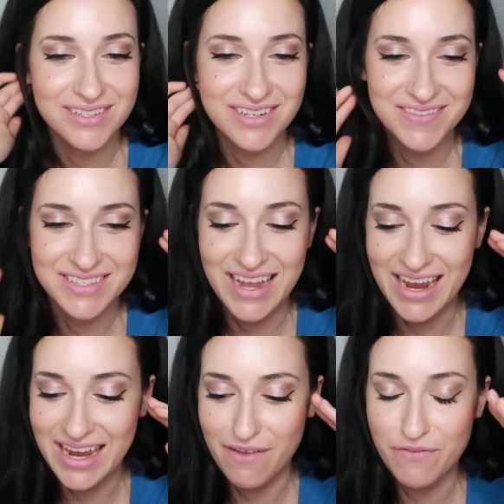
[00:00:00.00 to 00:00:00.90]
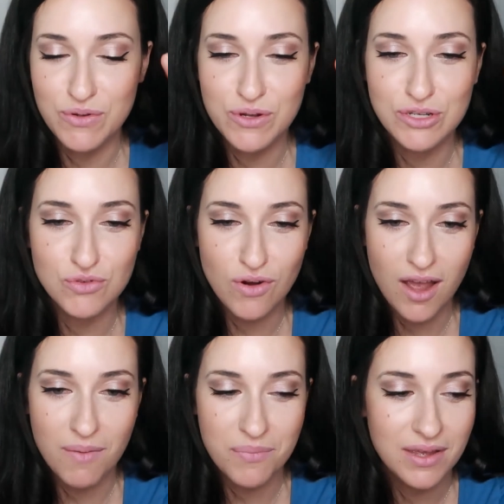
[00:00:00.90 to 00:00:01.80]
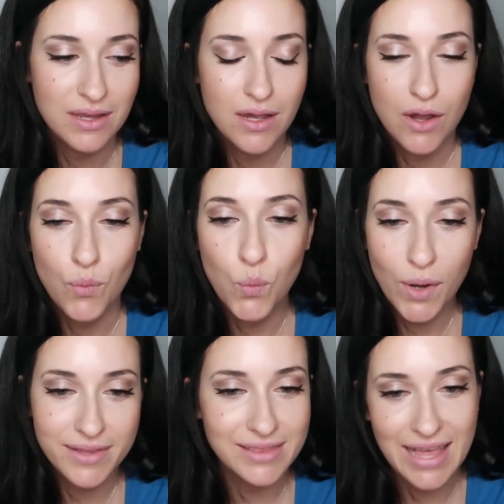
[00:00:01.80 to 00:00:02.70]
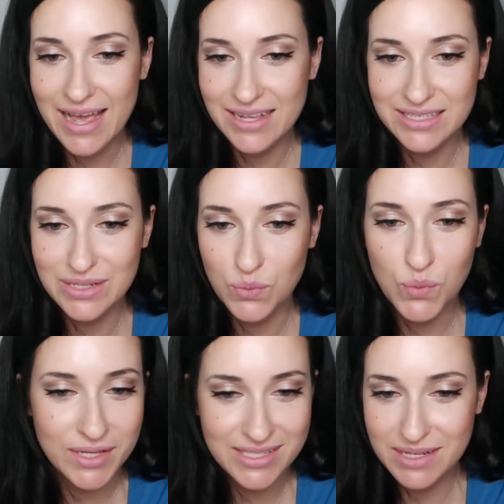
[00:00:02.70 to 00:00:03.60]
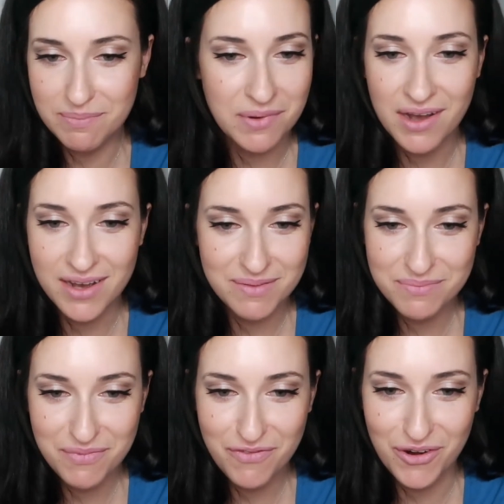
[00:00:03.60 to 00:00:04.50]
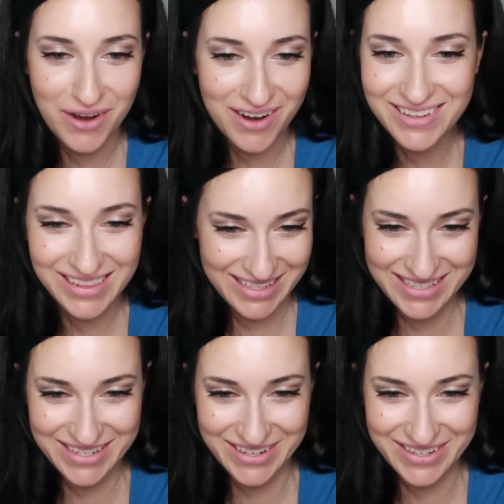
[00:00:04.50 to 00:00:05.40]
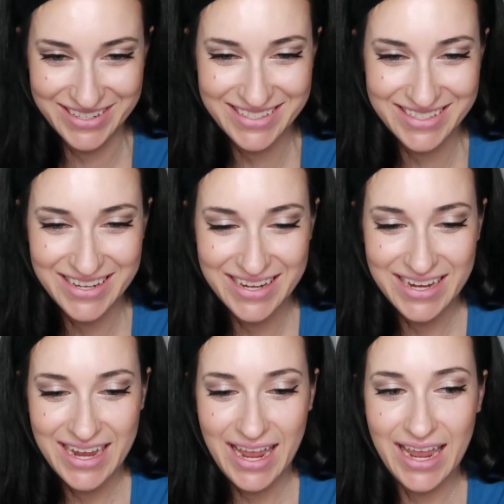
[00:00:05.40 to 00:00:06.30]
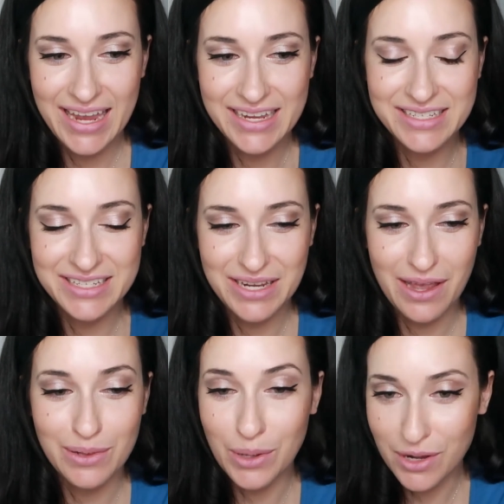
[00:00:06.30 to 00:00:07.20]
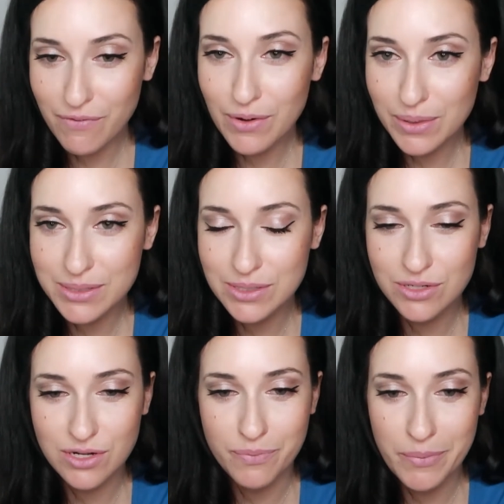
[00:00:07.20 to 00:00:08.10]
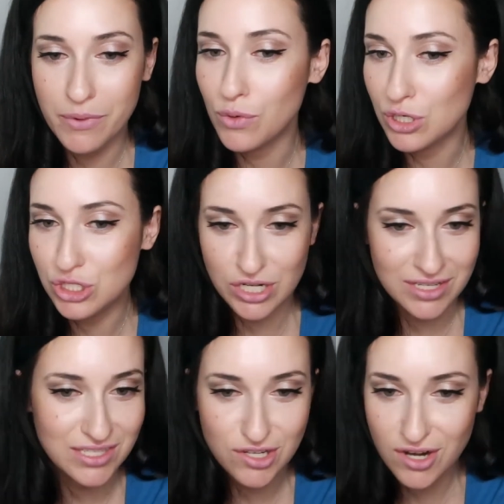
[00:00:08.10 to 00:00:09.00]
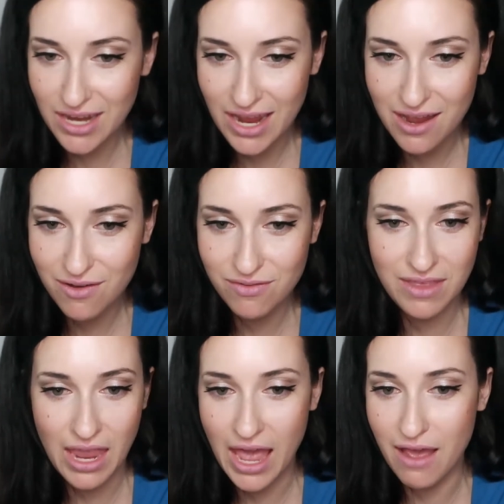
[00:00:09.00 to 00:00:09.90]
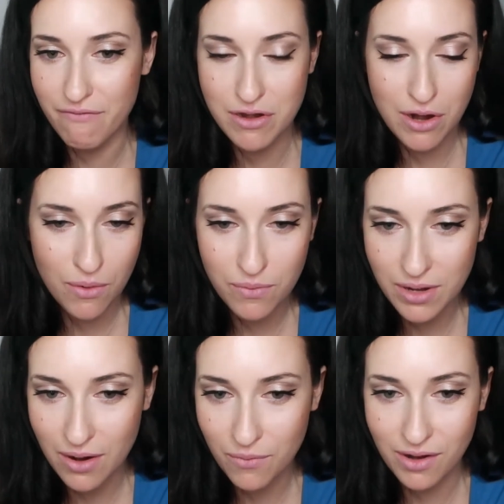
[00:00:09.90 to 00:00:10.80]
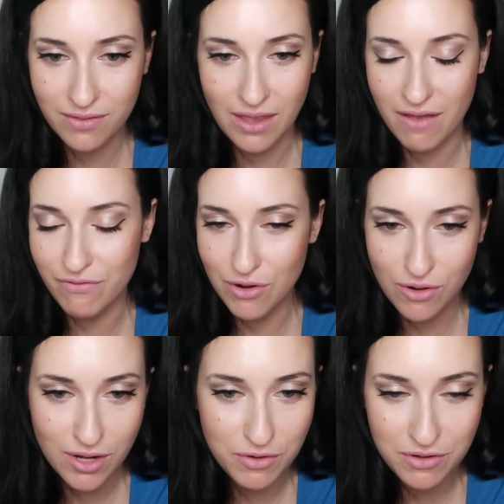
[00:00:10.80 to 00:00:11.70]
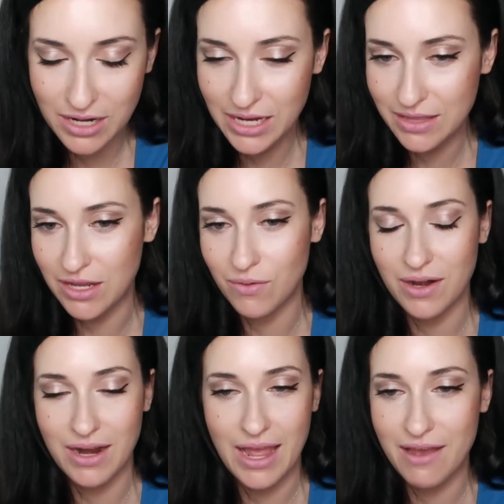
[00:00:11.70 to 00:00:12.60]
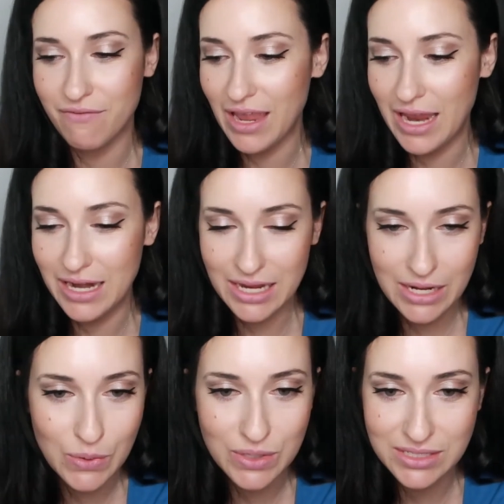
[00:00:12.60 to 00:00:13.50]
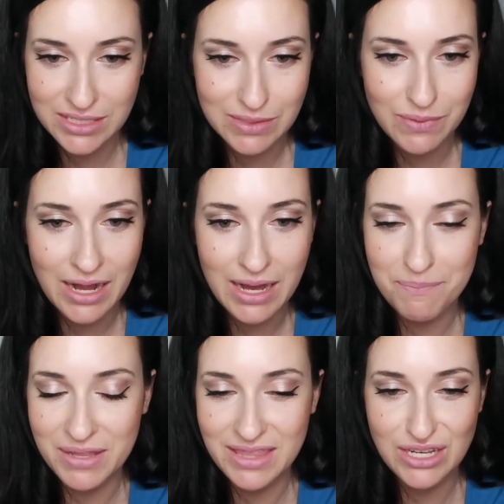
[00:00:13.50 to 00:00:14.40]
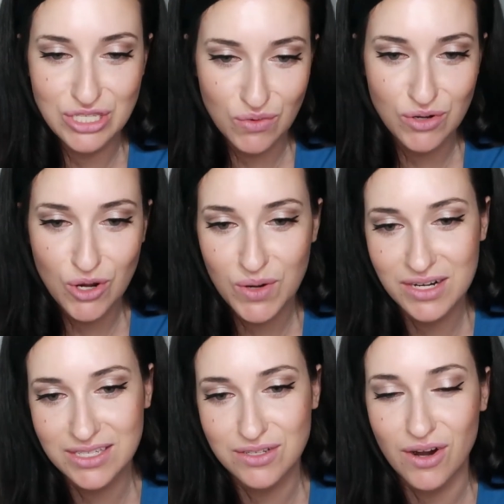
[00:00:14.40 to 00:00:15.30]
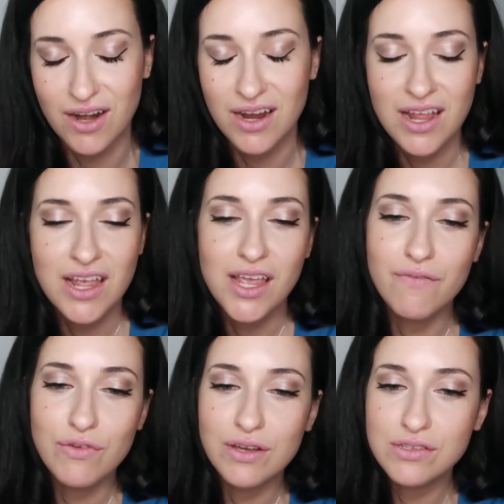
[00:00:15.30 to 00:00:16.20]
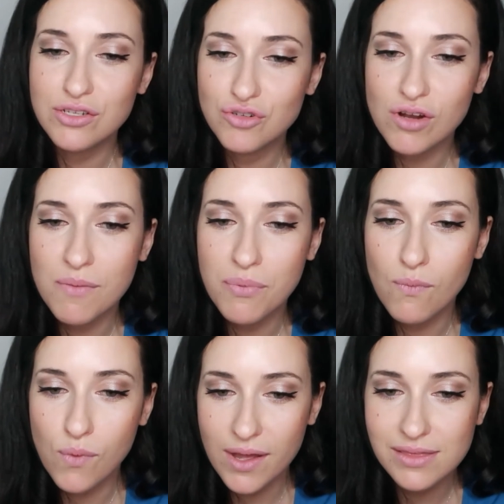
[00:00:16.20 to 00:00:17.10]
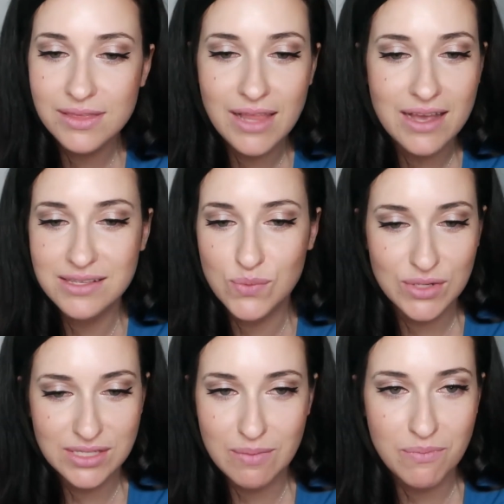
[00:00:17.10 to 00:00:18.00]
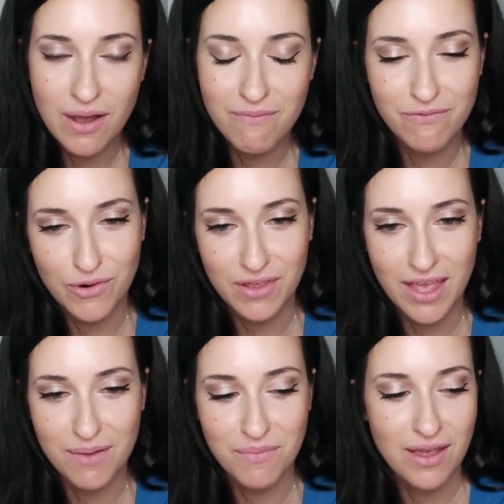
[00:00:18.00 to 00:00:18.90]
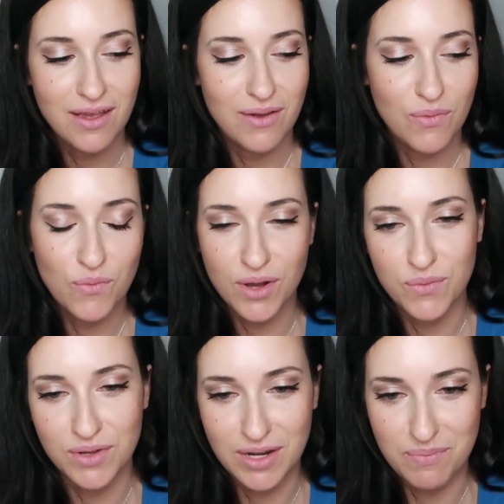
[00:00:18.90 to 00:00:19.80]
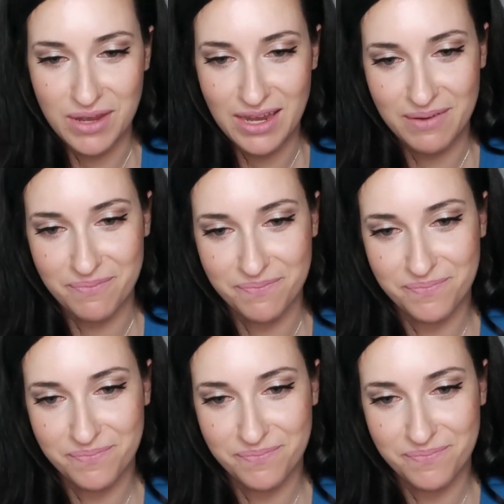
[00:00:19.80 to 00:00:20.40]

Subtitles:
sort of say, if you could drop one last wisdom bomb for our listeners. And a lot of our listeners are people who are just starting out. They have no network, they have no community, they don't have any courses ready, but they don't know where to start. If you had to drop one last wisdom bomb for them, what would it be?